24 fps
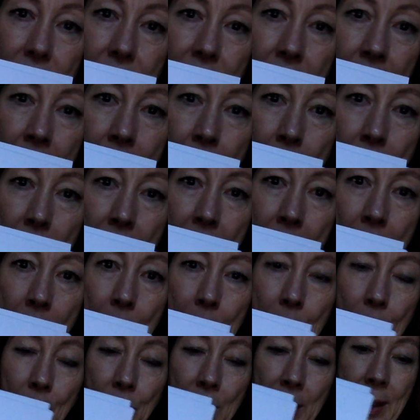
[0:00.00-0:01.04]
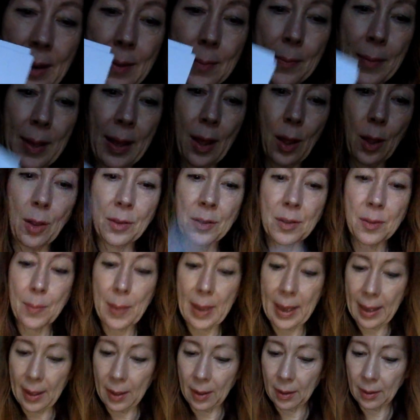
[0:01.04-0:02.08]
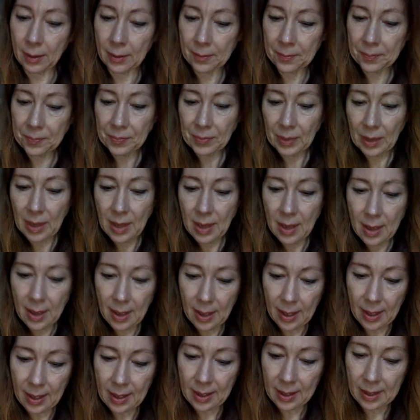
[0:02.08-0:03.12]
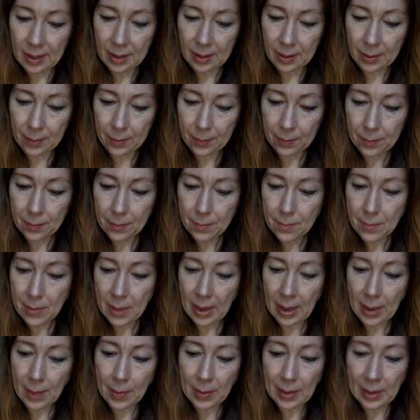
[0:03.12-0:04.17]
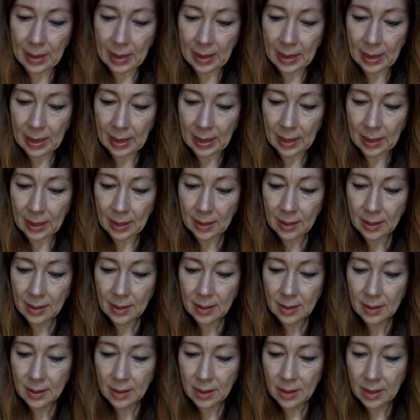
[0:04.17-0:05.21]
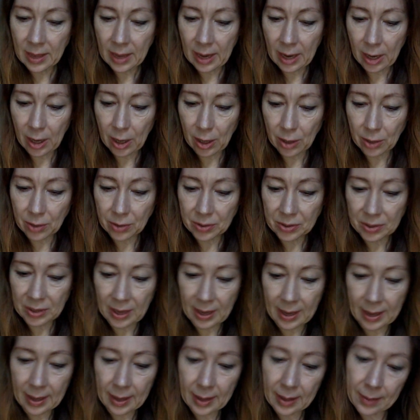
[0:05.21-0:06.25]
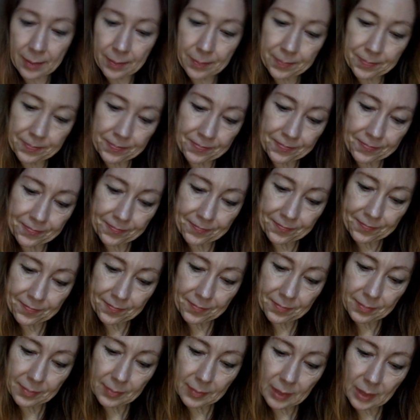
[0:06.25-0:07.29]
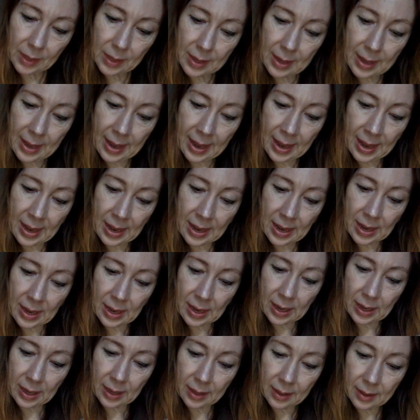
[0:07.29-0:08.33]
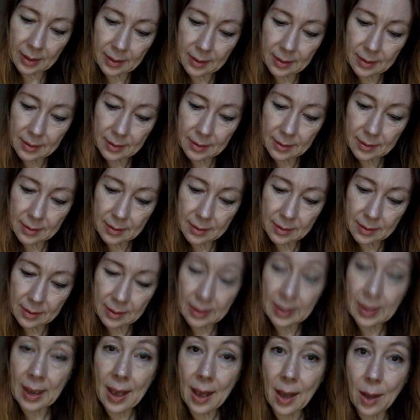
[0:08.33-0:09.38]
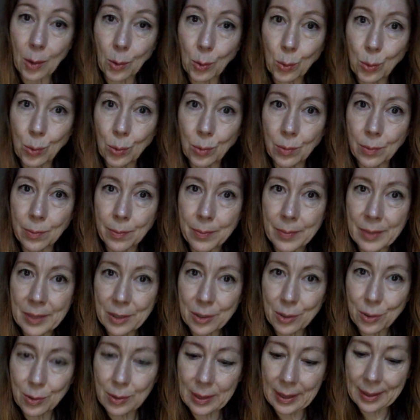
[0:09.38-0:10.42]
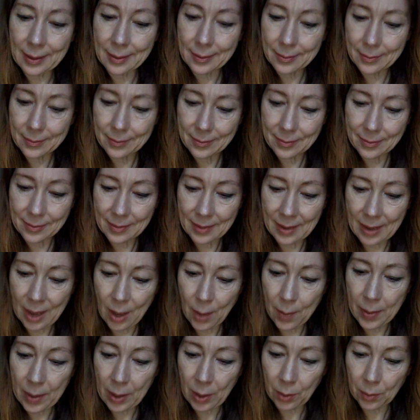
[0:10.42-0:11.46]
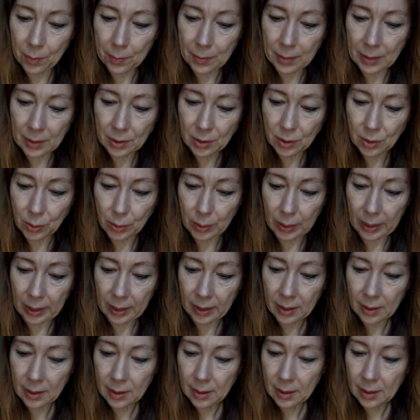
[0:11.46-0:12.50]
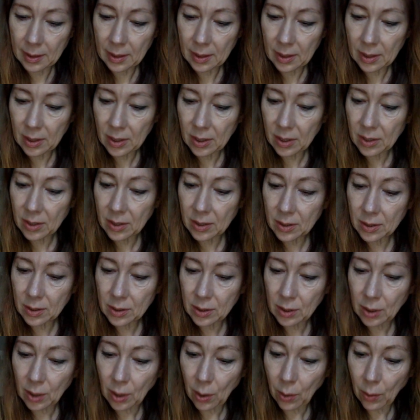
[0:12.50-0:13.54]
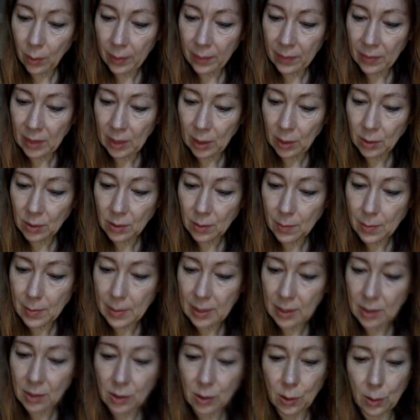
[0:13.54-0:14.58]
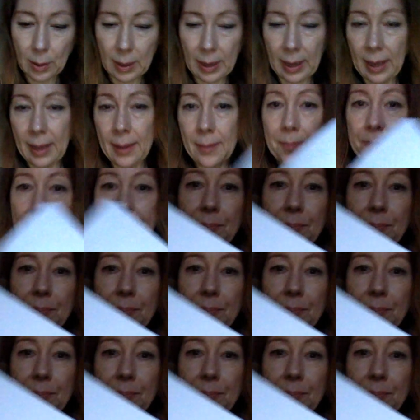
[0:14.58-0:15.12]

MM, right? Male to male. Um, maybe there's um, a yeah, ooh, mystery. How about mystery? So if there's a mystery,